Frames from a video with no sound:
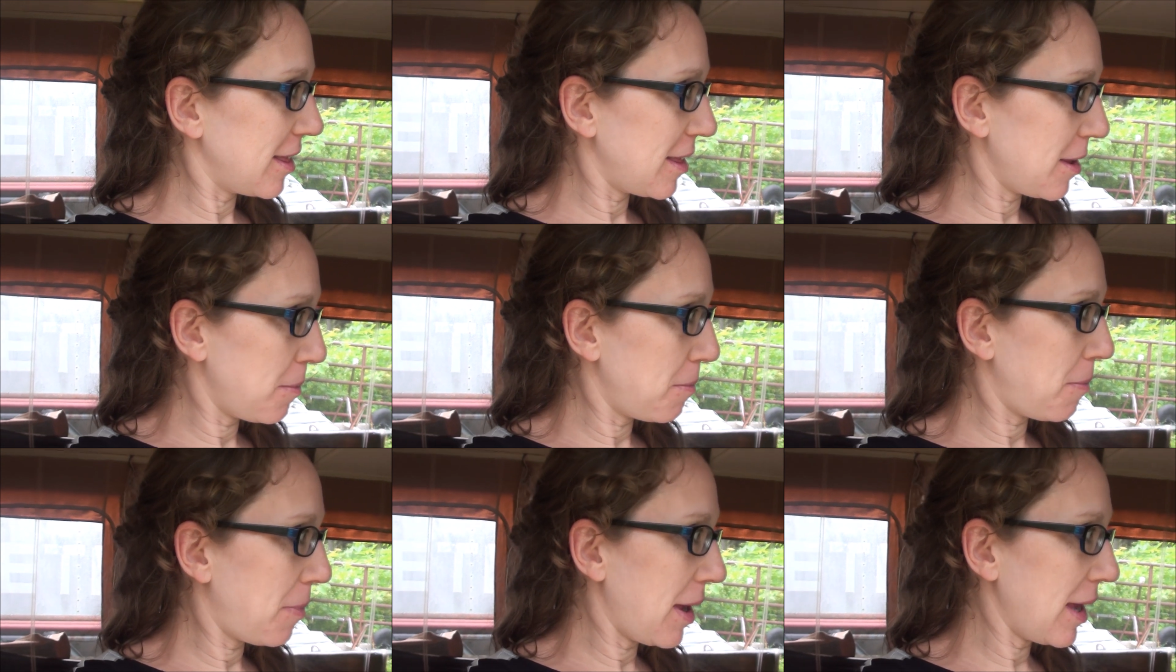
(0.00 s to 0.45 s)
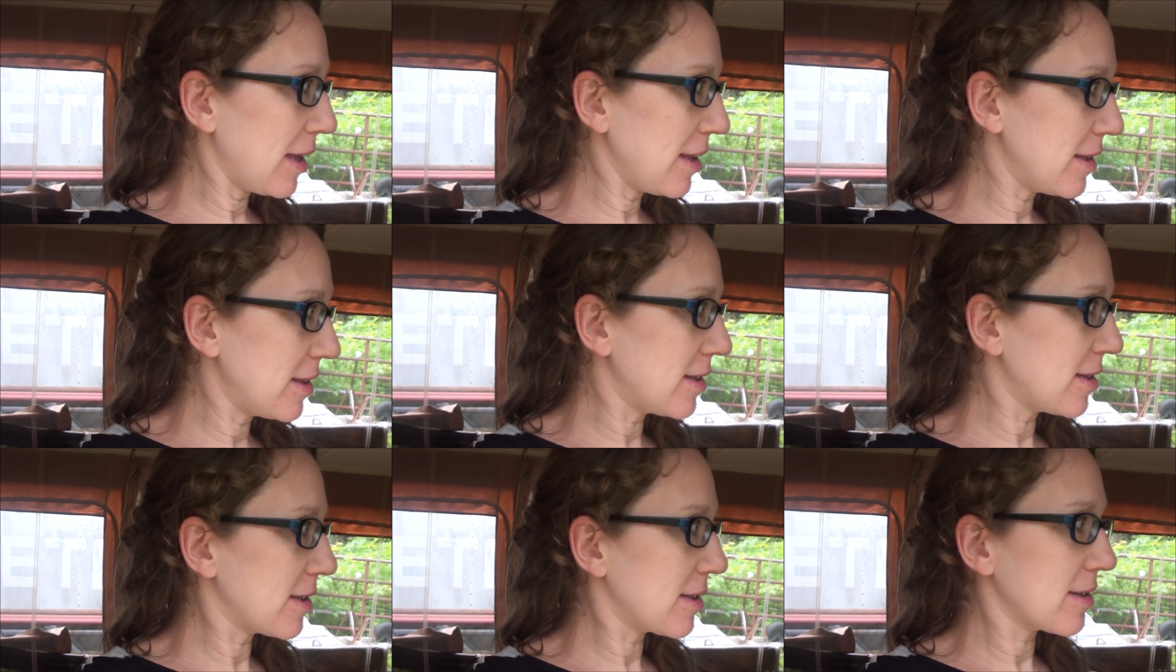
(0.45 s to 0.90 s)
The
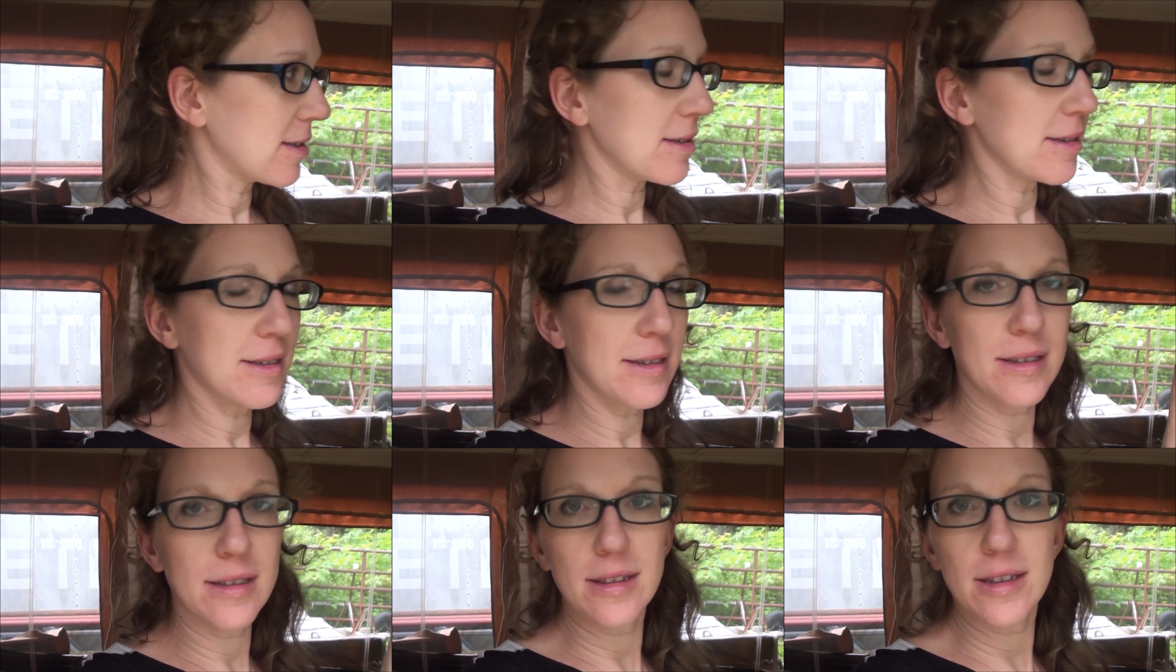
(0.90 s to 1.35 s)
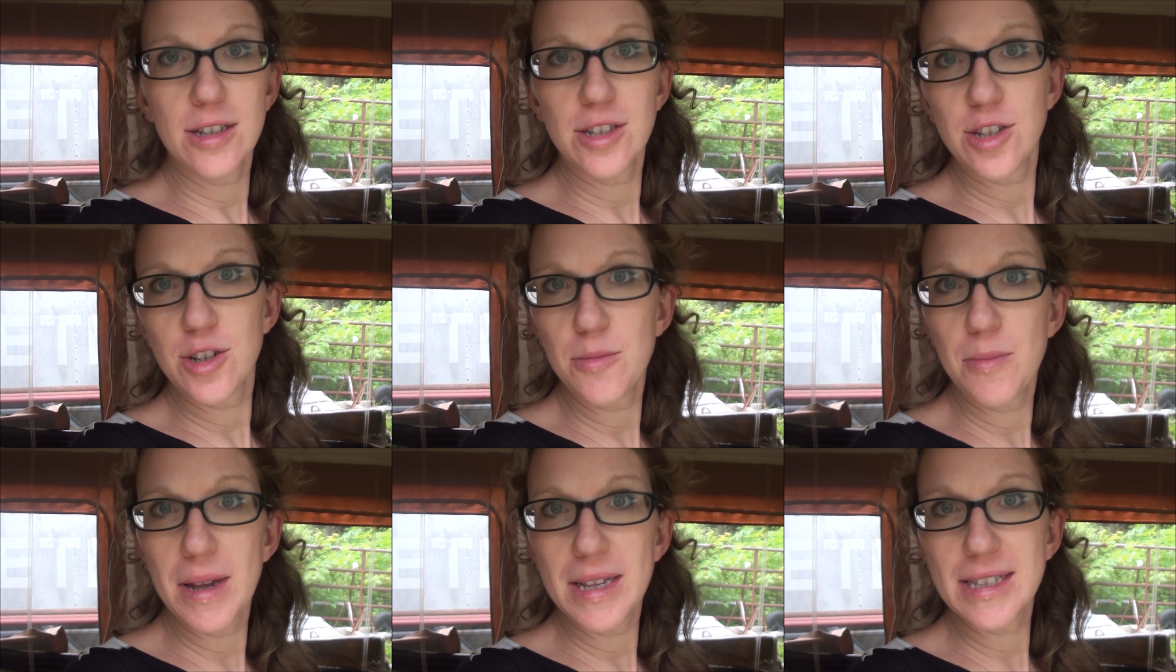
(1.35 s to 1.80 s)
beds, the
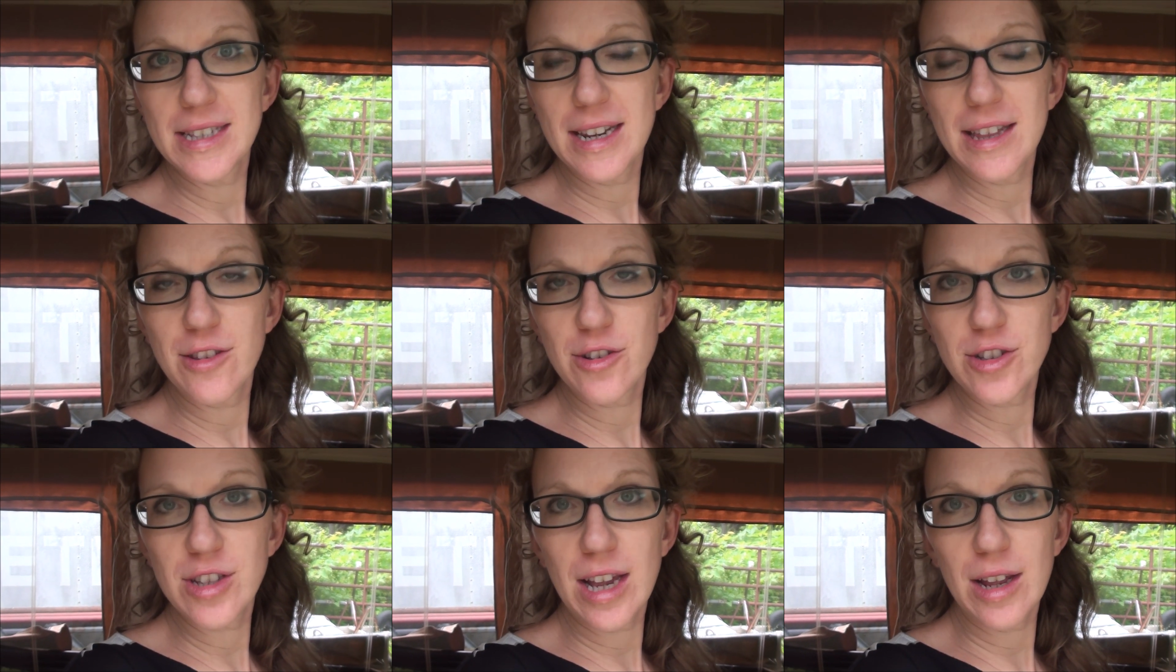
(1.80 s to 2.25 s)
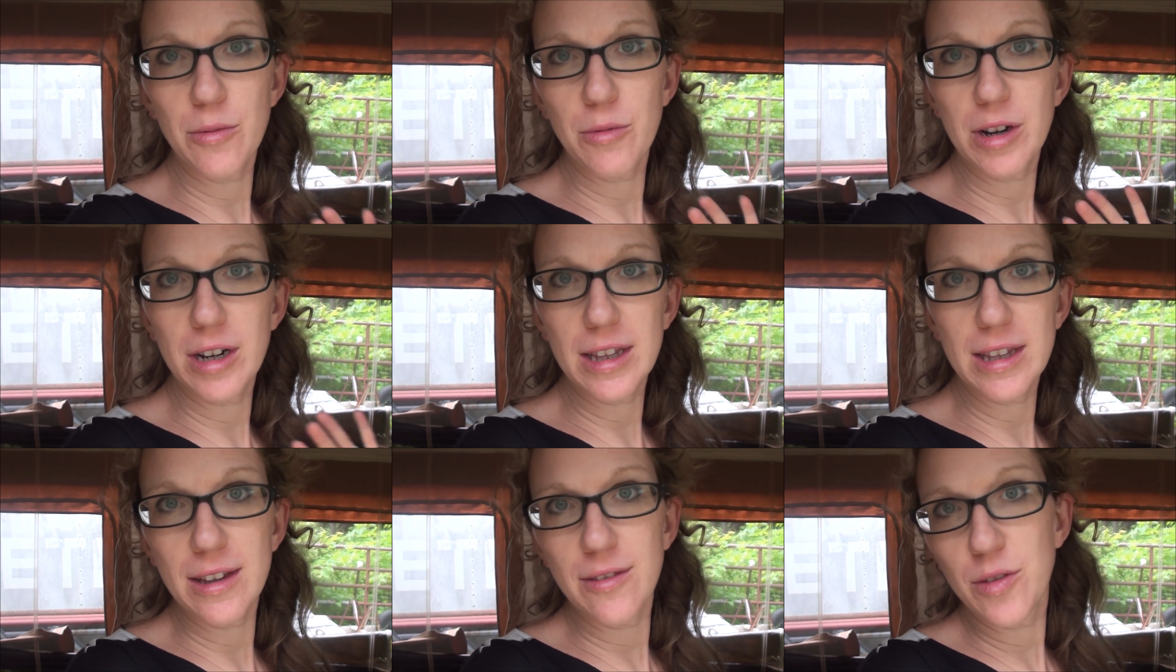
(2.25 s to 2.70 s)
2 beds on either side,
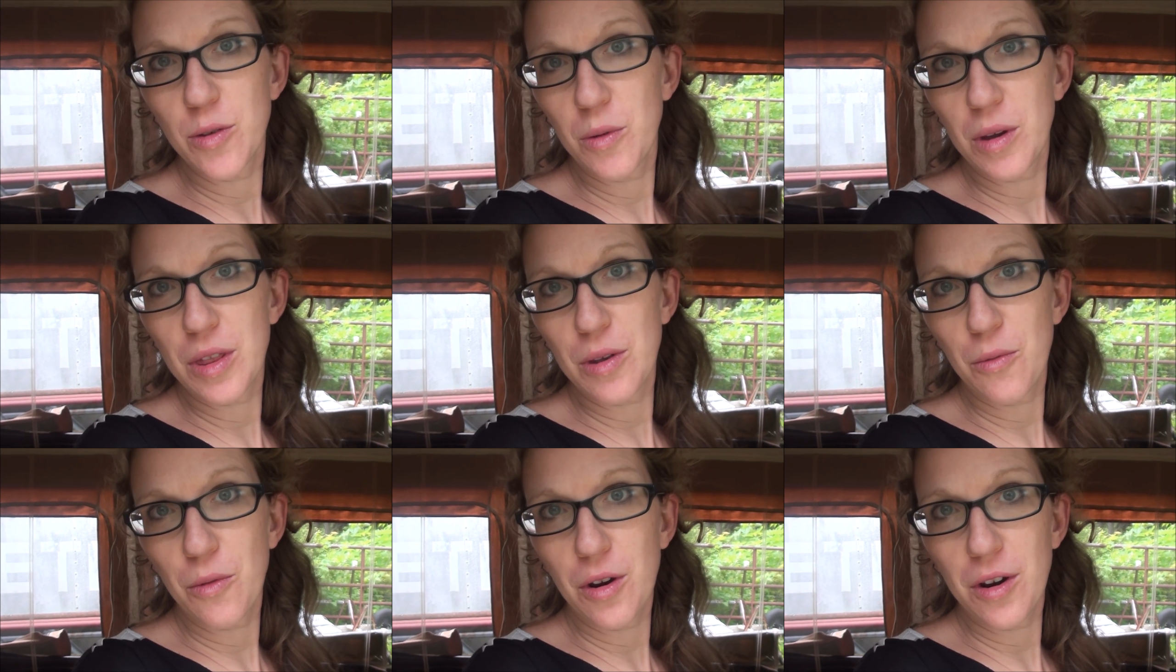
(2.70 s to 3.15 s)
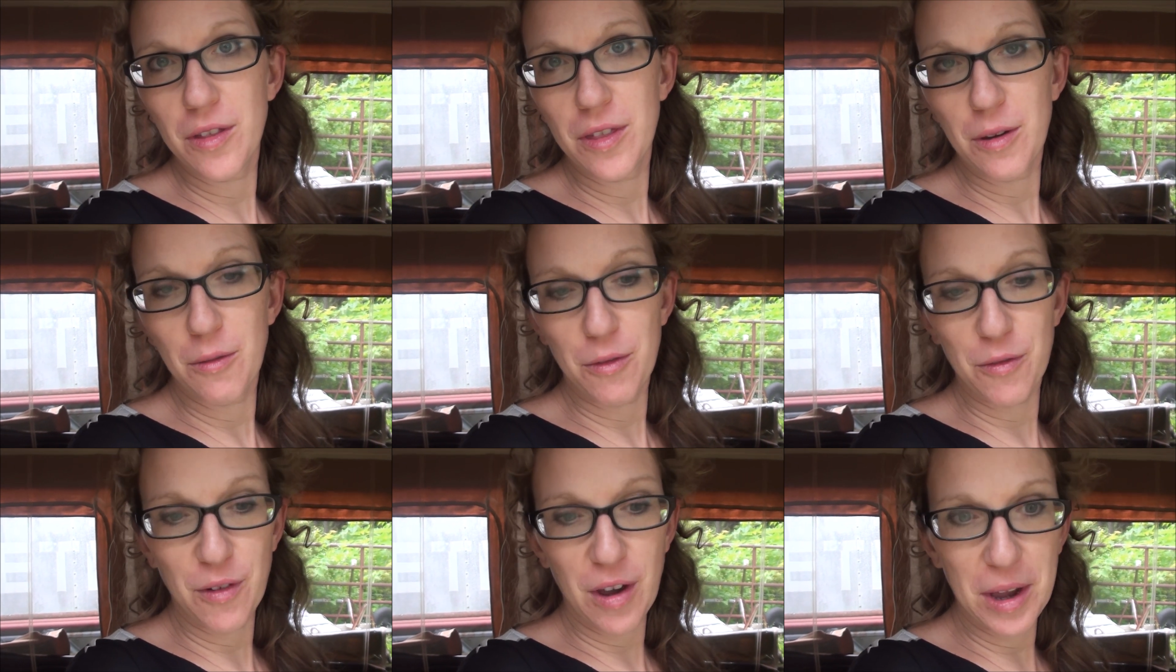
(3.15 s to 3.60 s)
we're going to leave the way they were
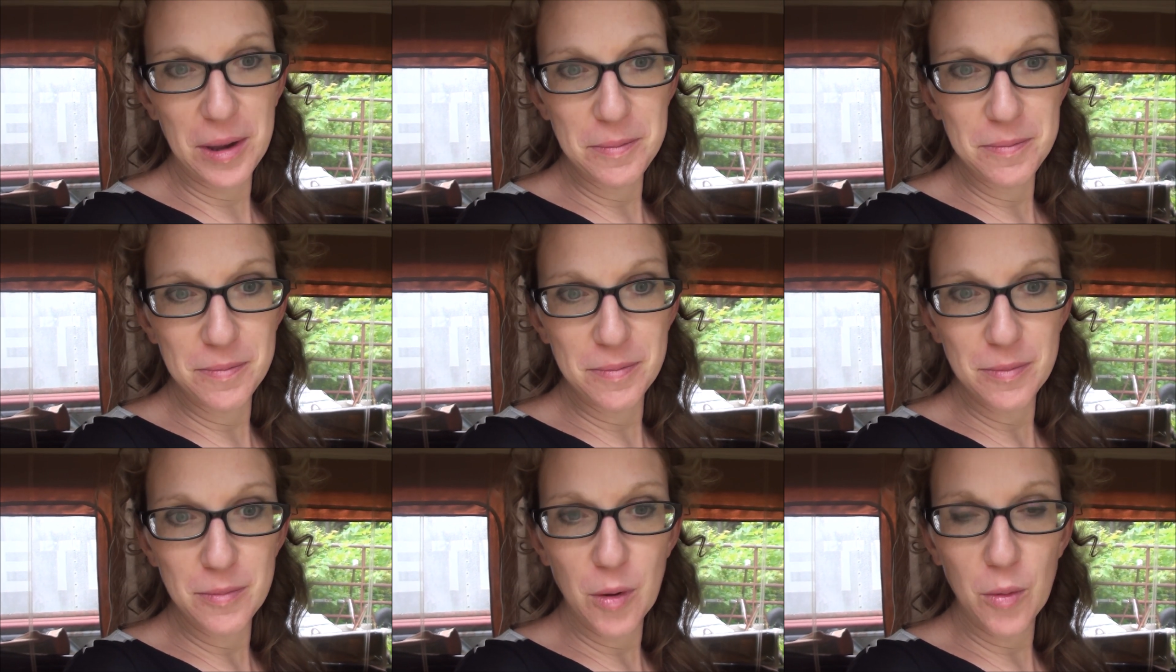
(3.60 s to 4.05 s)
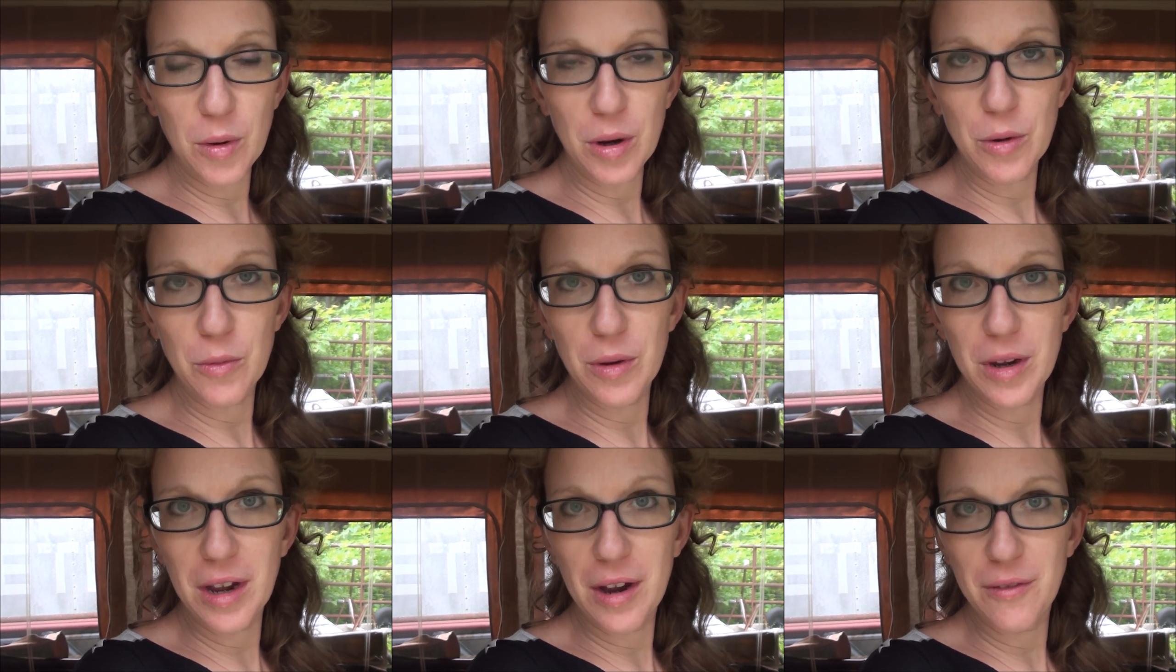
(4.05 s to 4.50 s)
fine, but we're
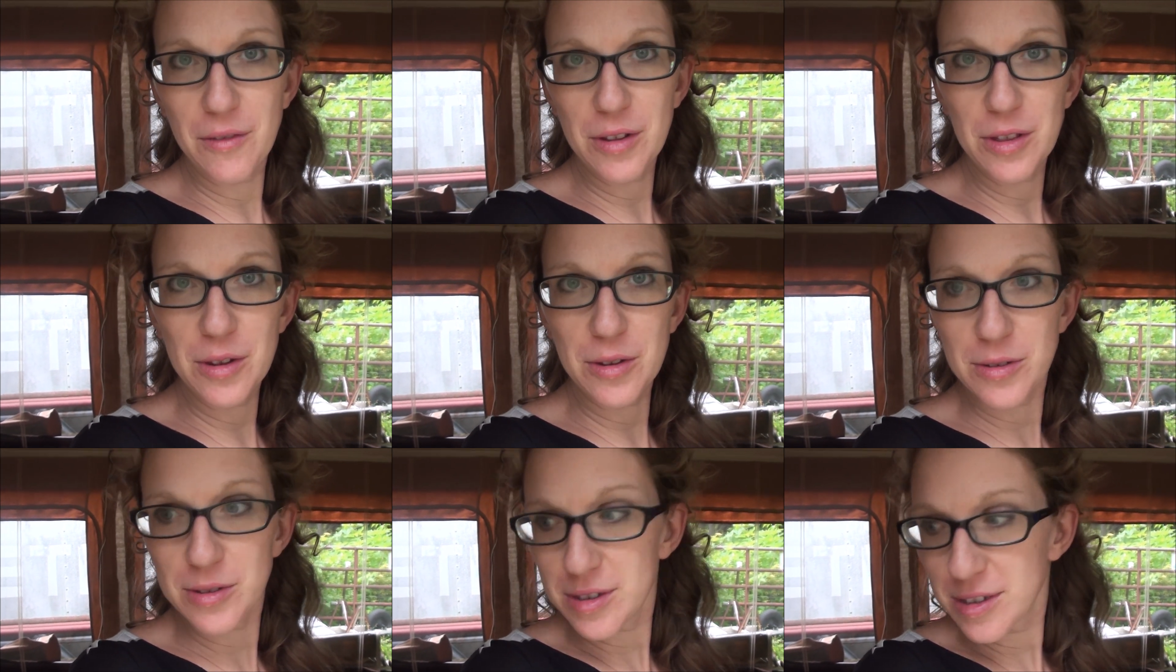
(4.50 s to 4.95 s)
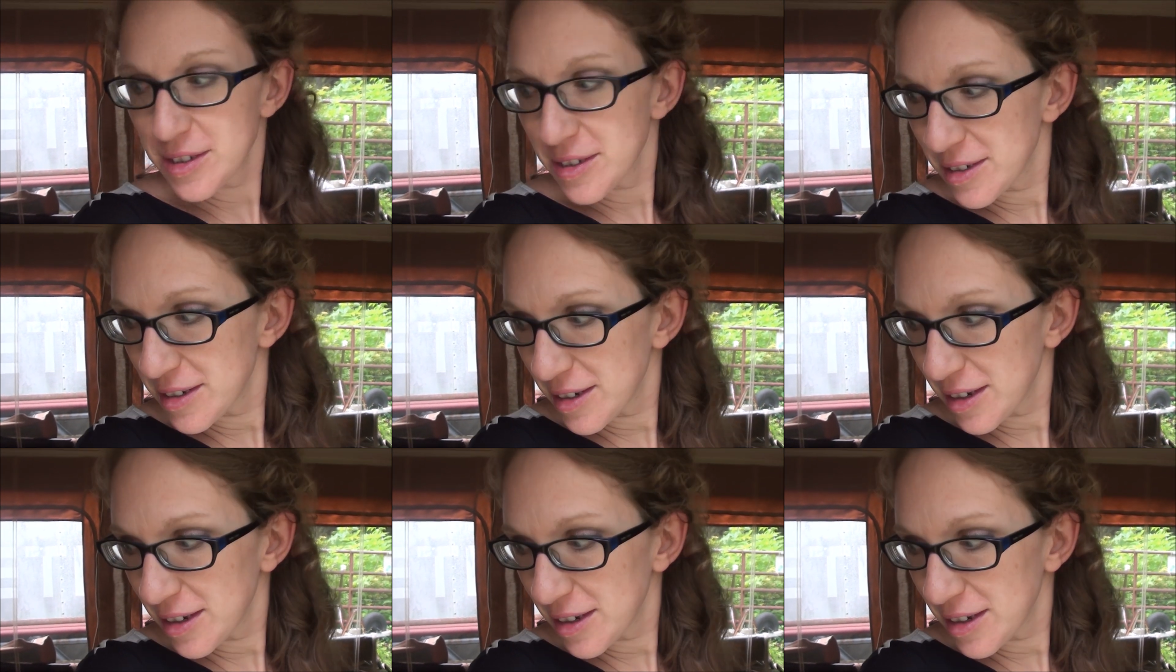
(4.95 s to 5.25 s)
going to recover those